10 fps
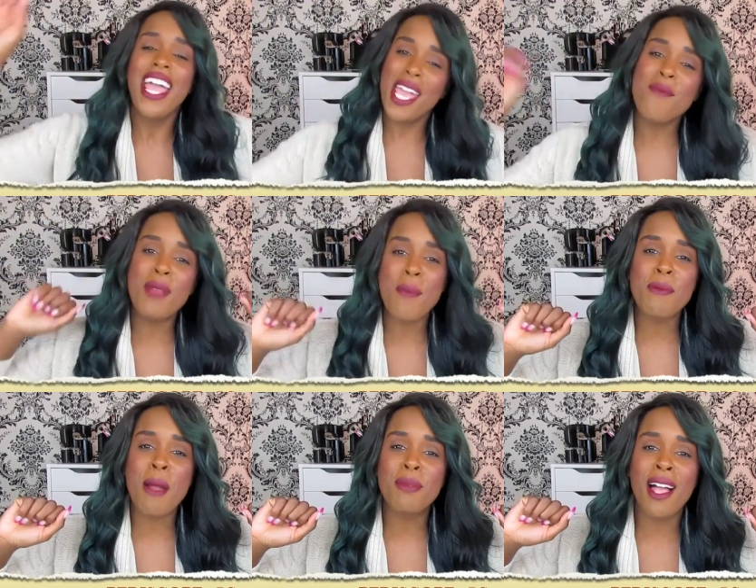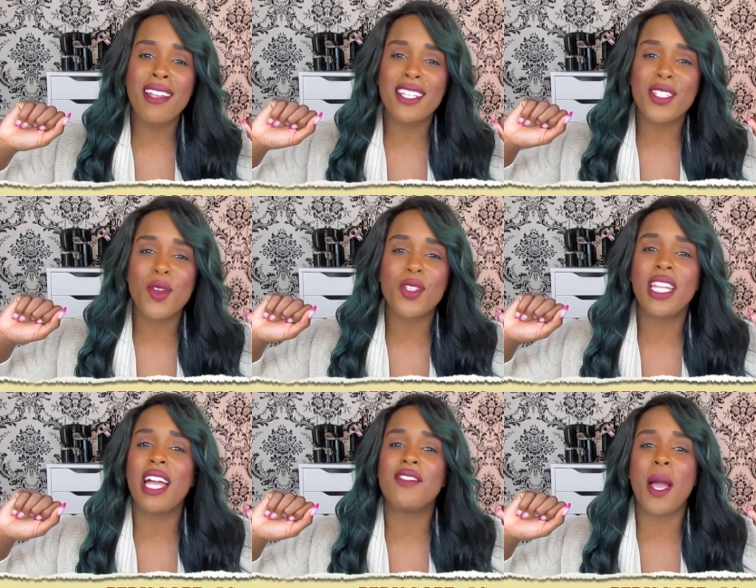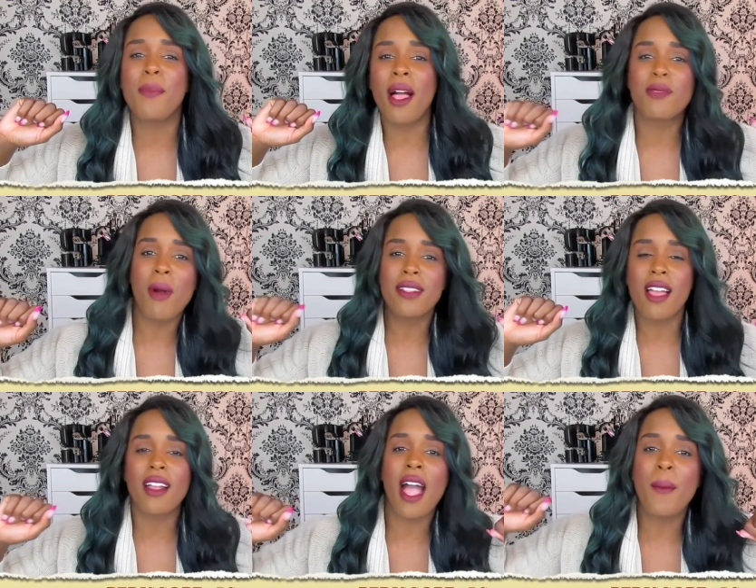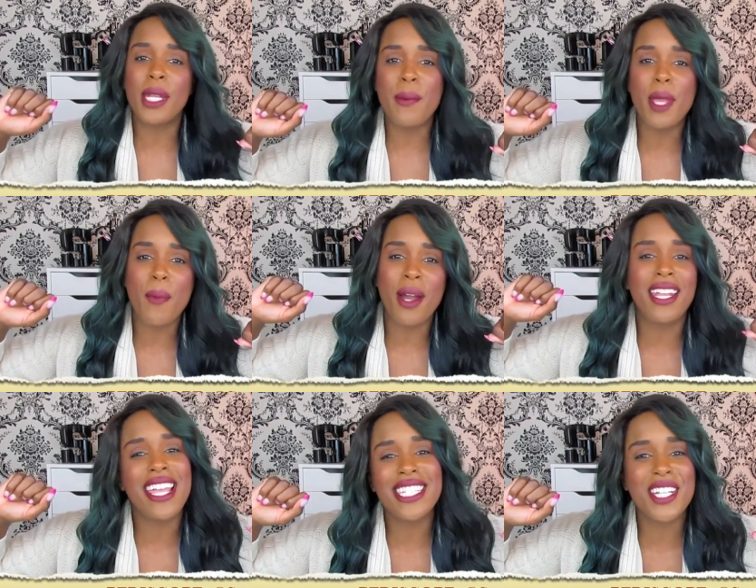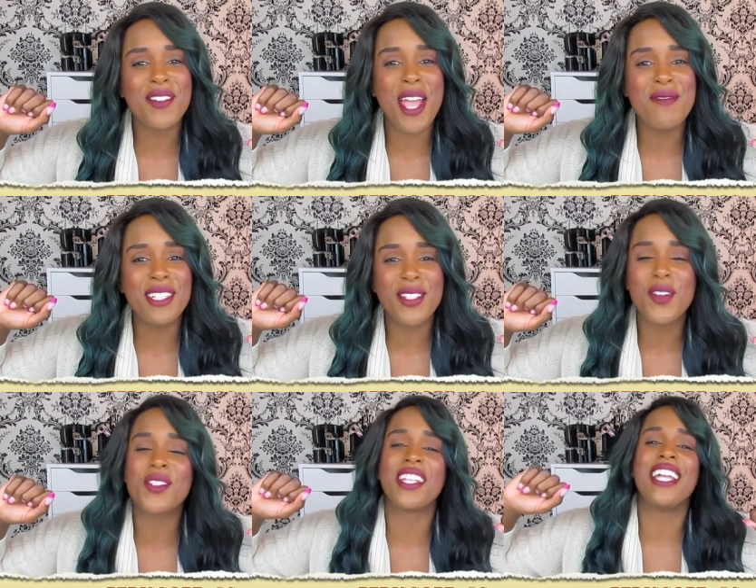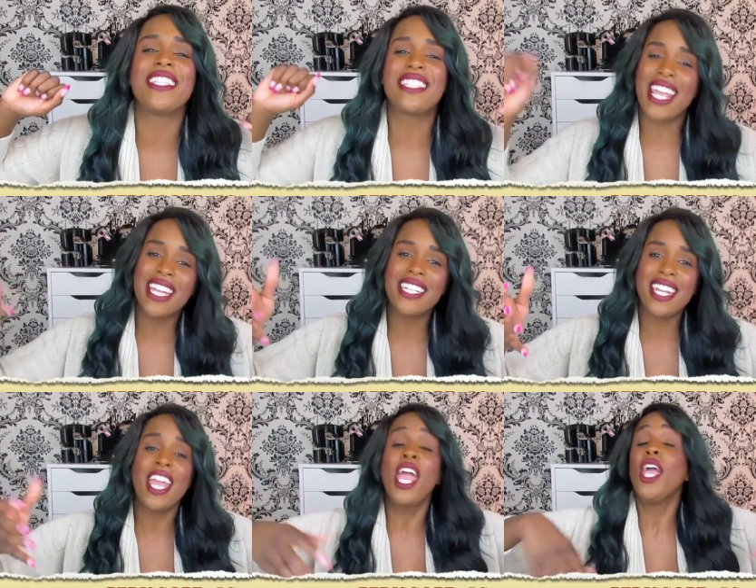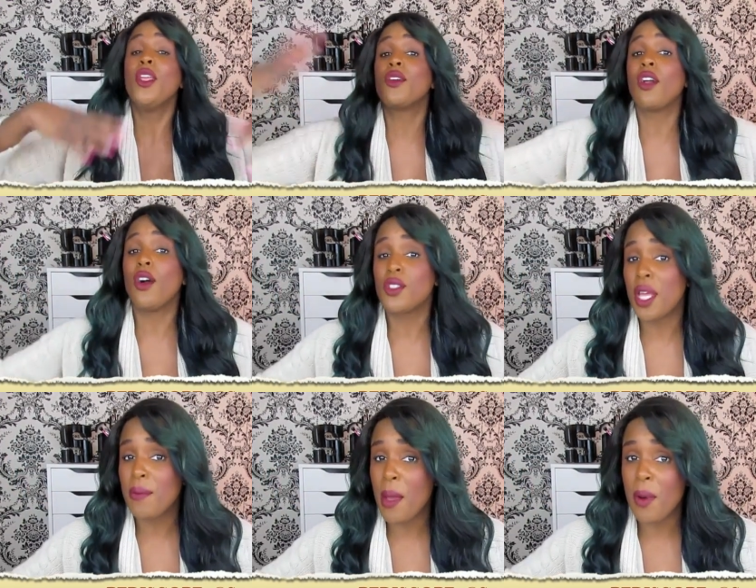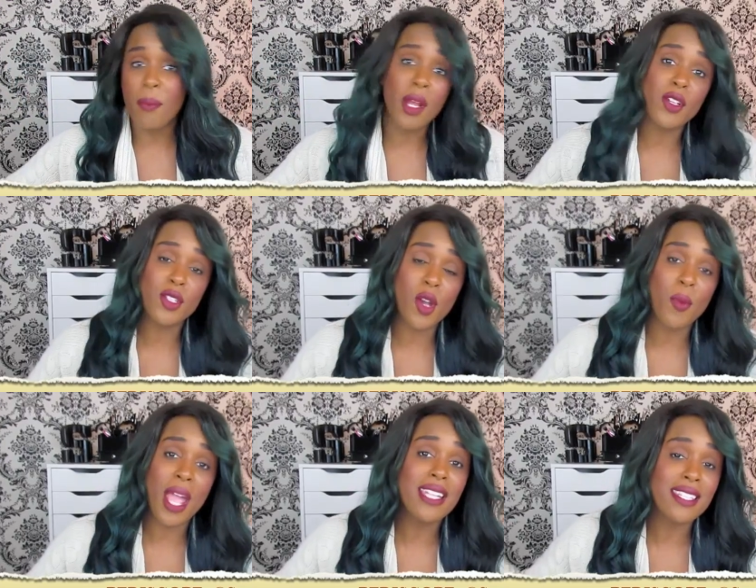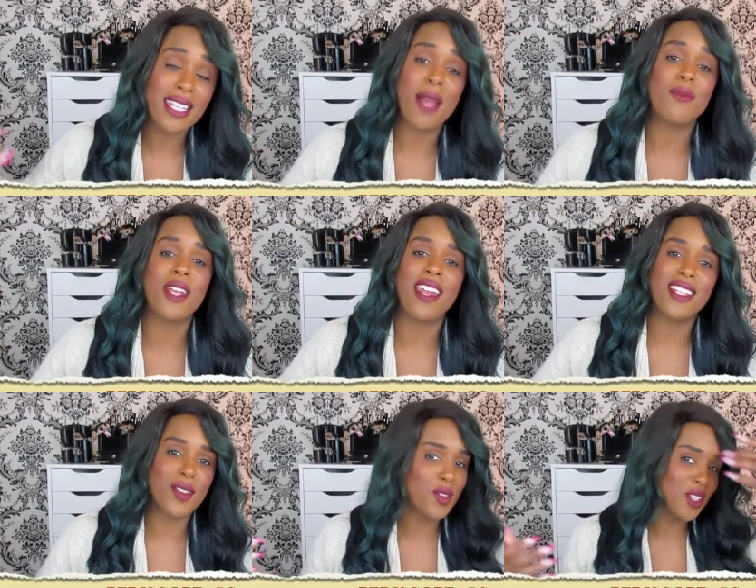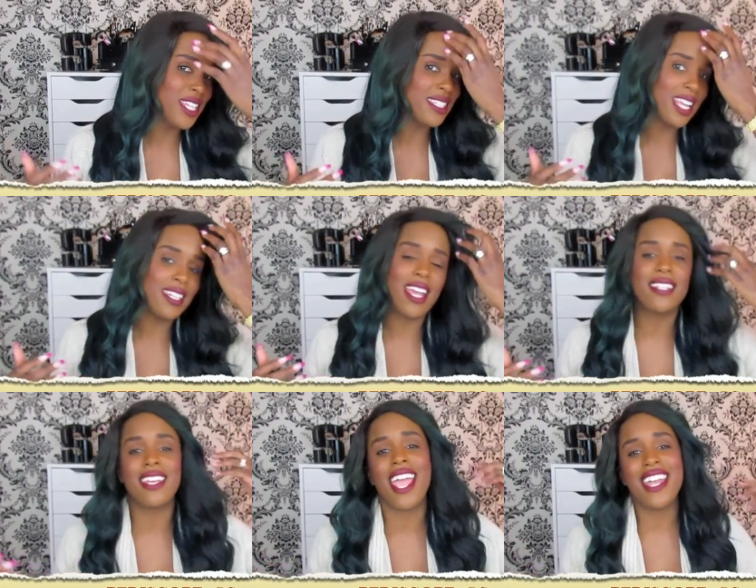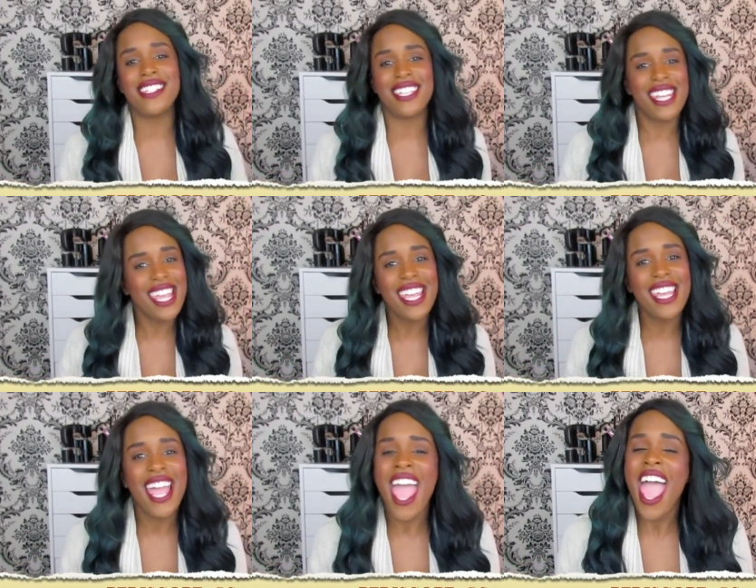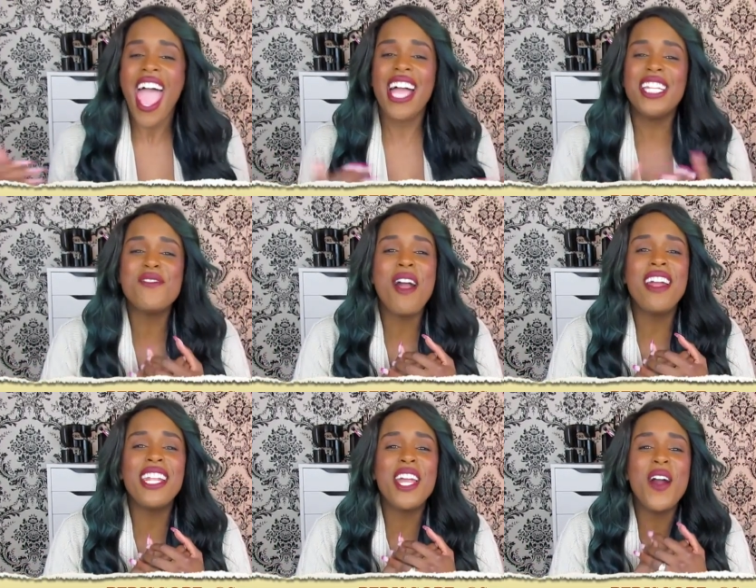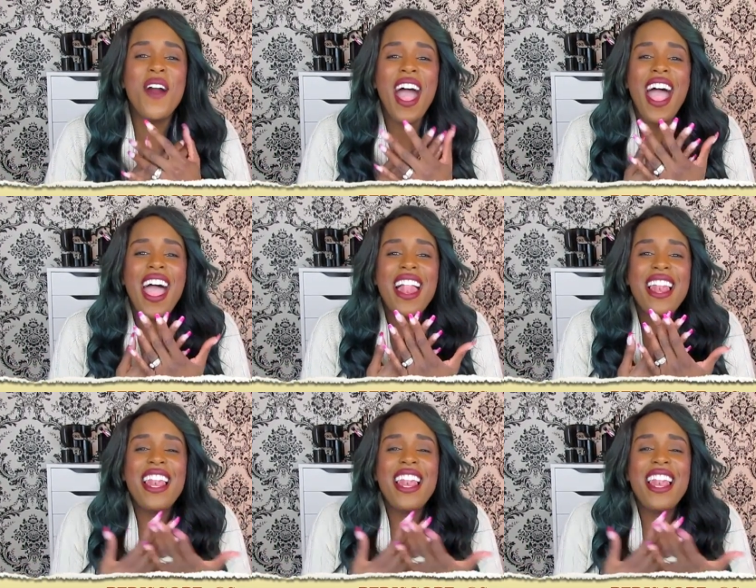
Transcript: Hit me up on my blog, the socialite life dot blogspot dot com, and hit me up on Instagram at socialite Sande. You can also hit me up on Periscope and Snapchat at socialite Sande, S A N D E. And you already know I